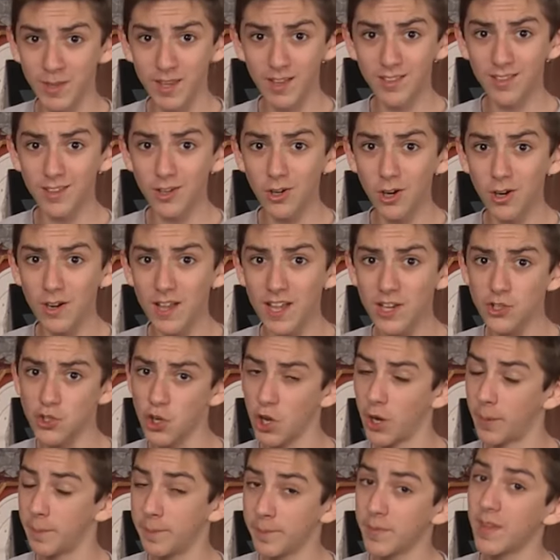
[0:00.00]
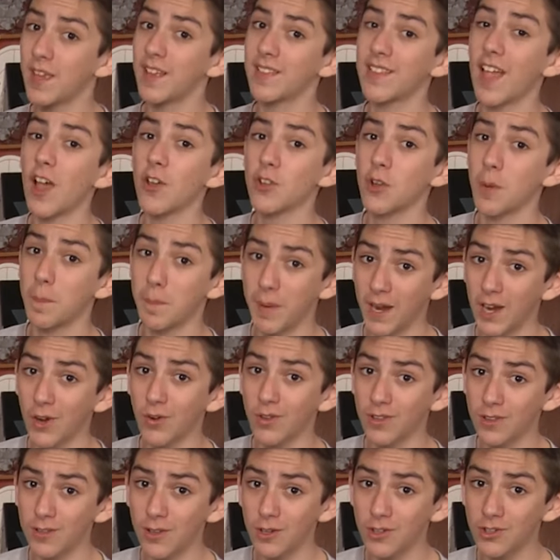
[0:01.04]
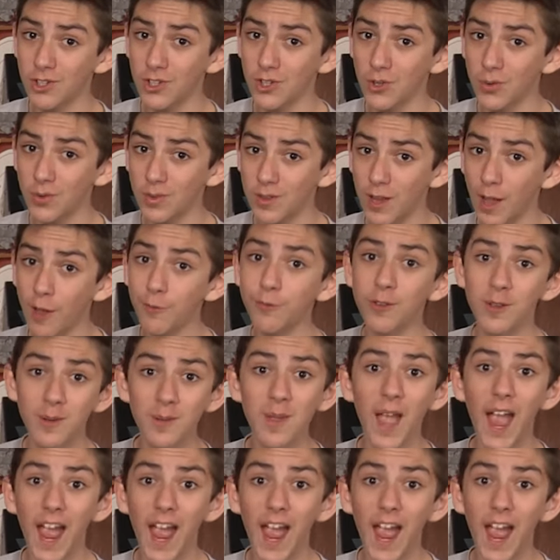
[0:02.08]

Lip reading: It's in our nature. It's how your parents learned to do stuff,